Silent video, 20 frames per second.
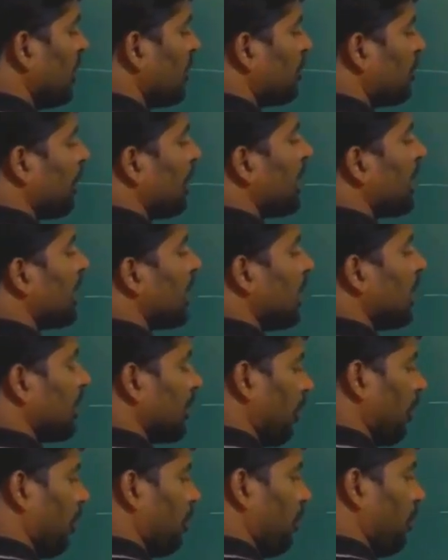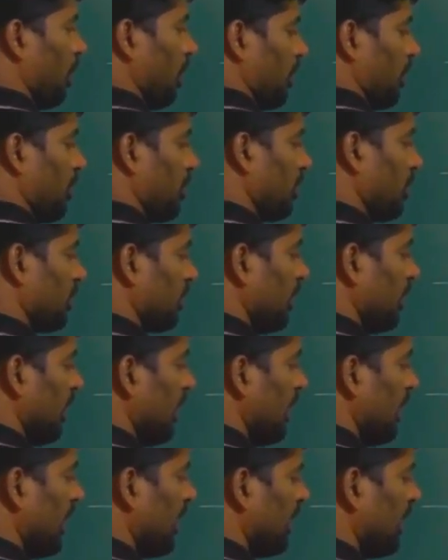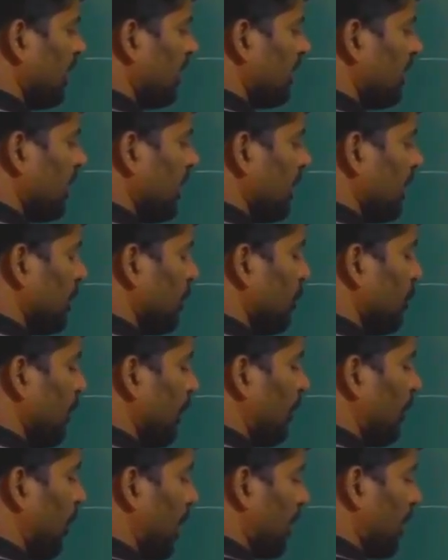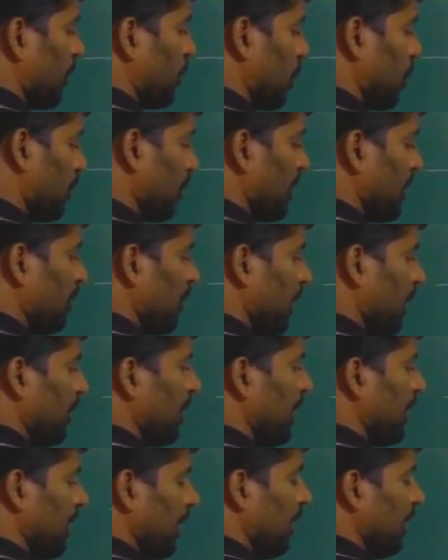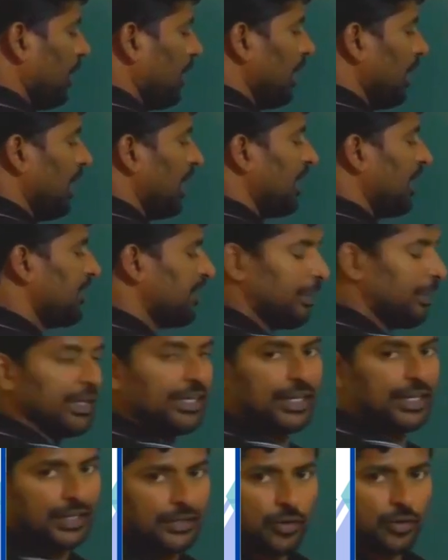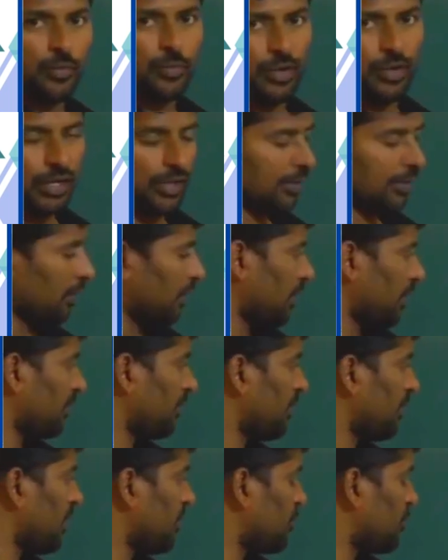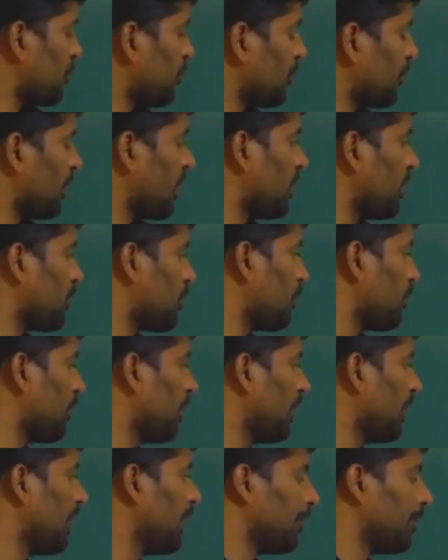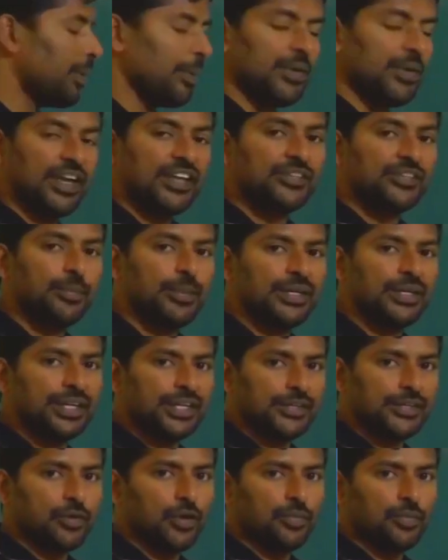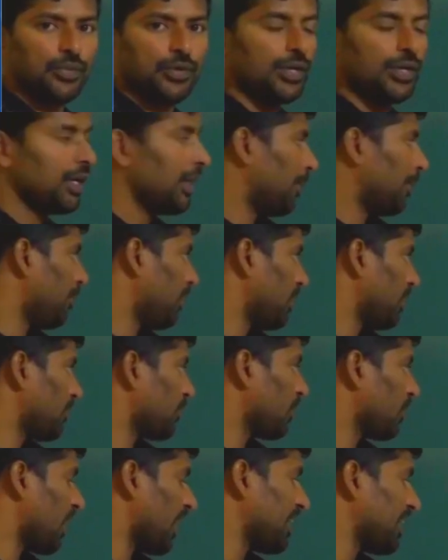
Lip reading: Spherical top molecules. It is C2V point group. It may be a symmetric top molecule, and CH2Cl2 may be a symmetric top molecule.